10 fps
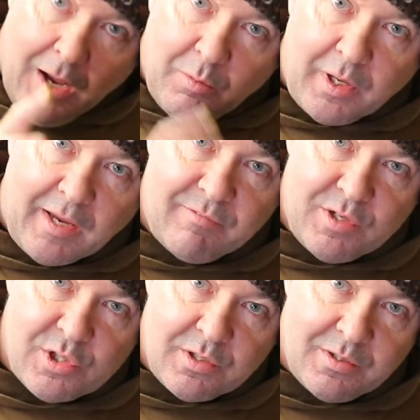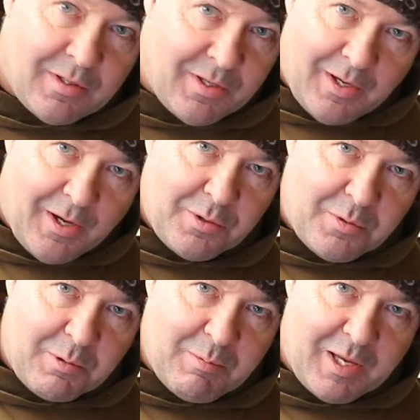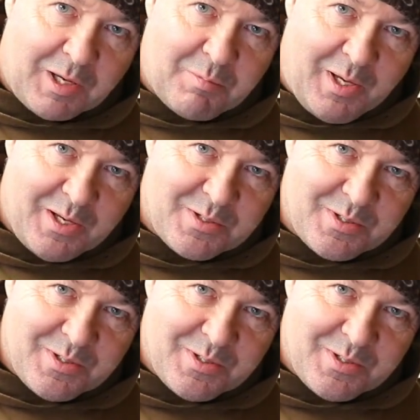I want to get fishing. I don't want to be making bait.